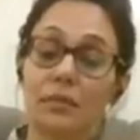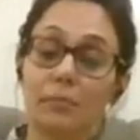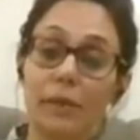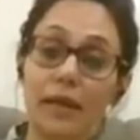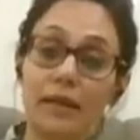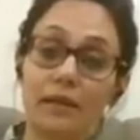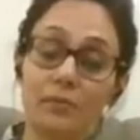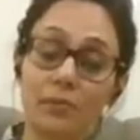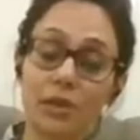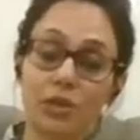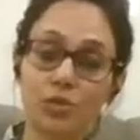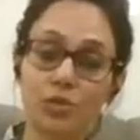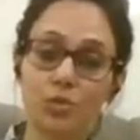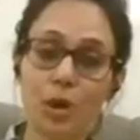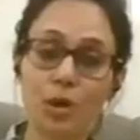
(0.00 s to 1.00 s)

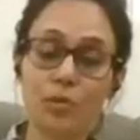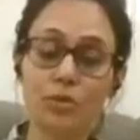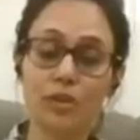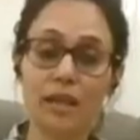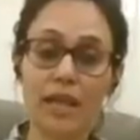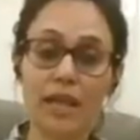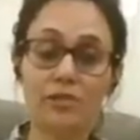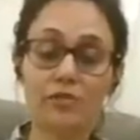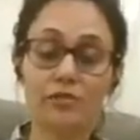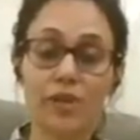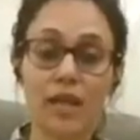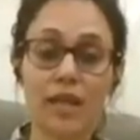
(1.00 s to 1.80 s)
abandonment throughout the life.